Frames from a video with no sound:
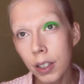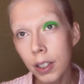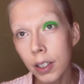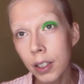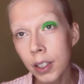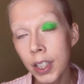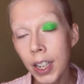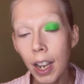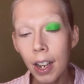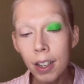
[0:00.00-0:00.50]

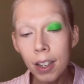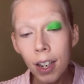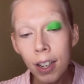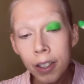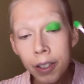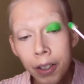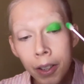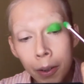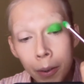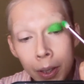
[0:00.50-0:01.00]
yeah,
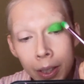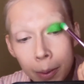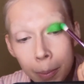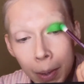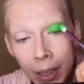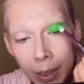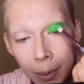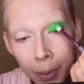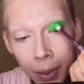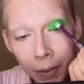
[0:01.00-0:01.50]
color always
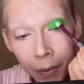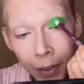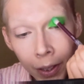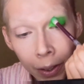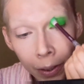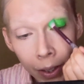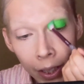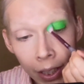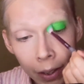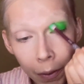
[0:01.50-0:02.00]
makes me
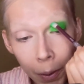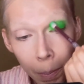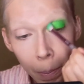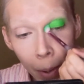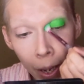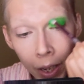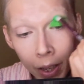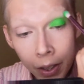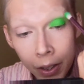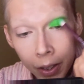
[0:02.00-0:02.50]
feel even
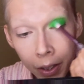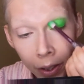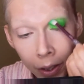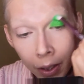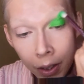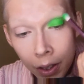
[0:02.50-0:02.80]
better.